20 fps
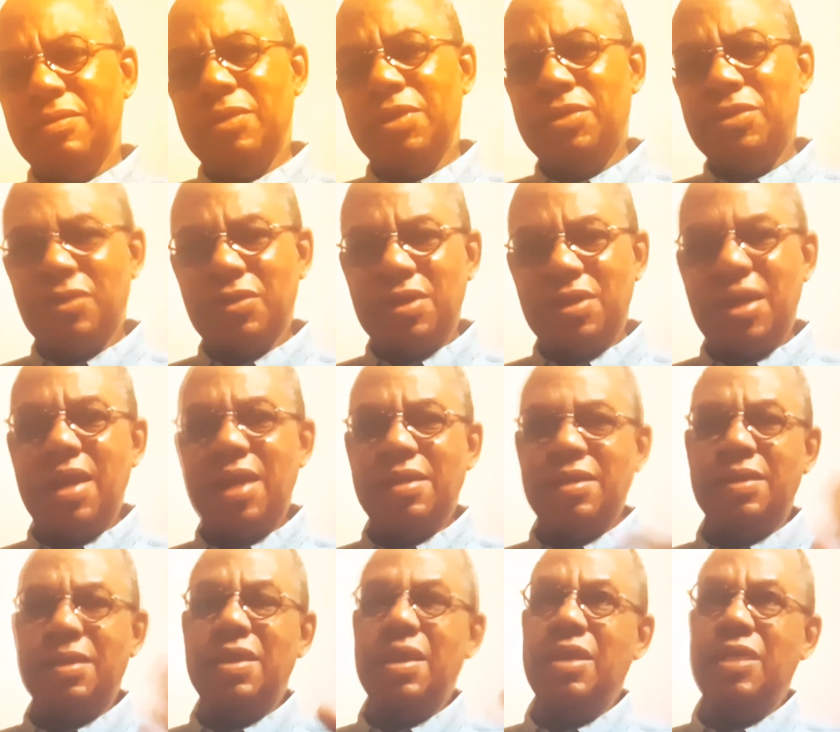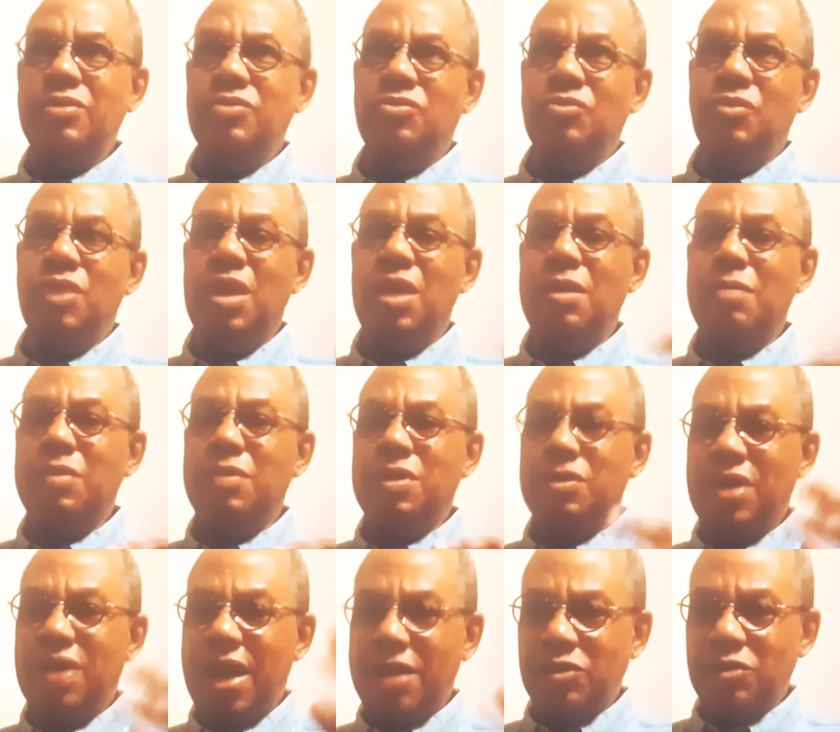We took Dr. King's dream
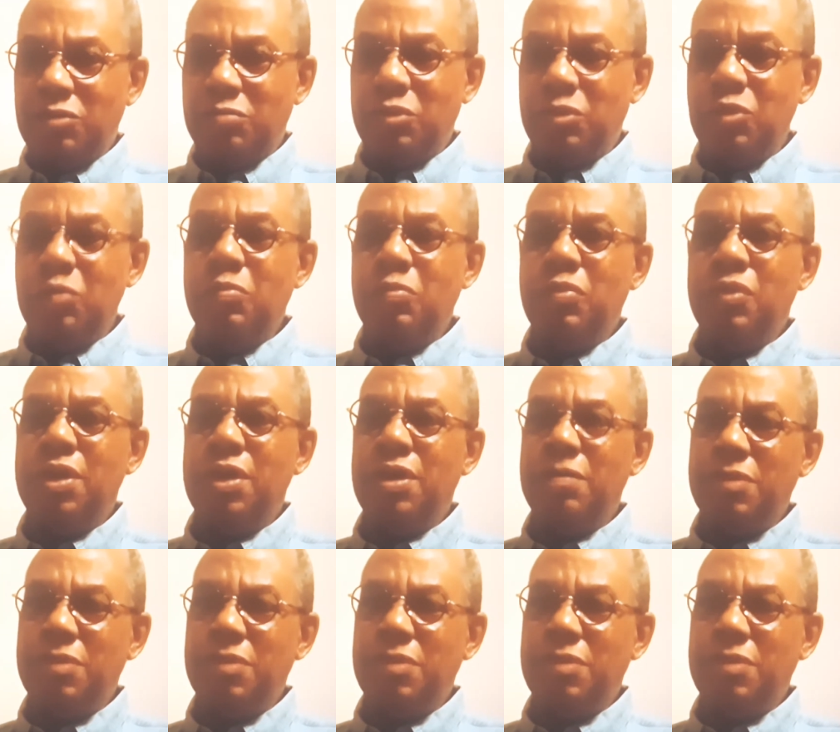and as a blueprint